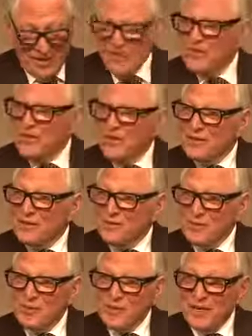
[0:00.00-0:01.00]
And I thank you
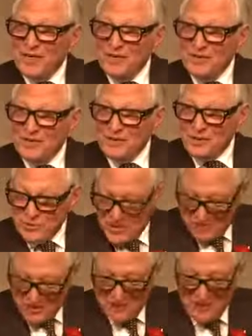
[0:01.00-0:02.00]
for being so
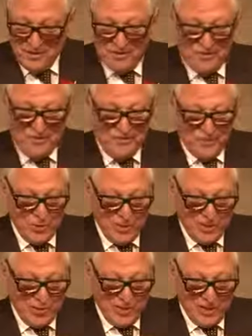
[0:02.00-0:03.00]
sensitive for
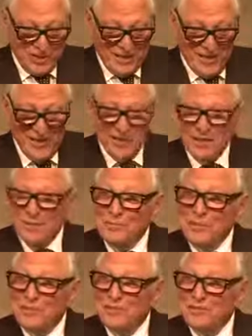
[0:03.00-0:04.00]
doing that,
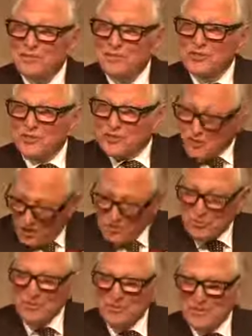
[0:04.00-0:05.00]
because it's the
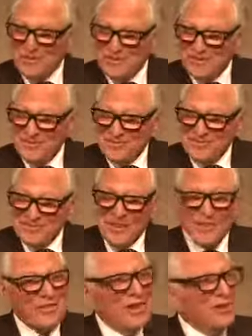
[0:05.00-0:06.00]
truth.
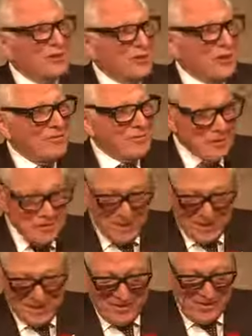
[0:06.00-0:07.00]
Thank you all very
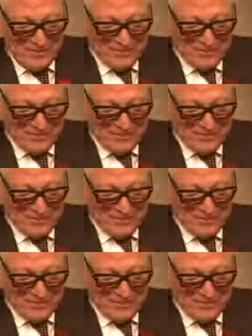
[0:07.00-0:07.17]
much.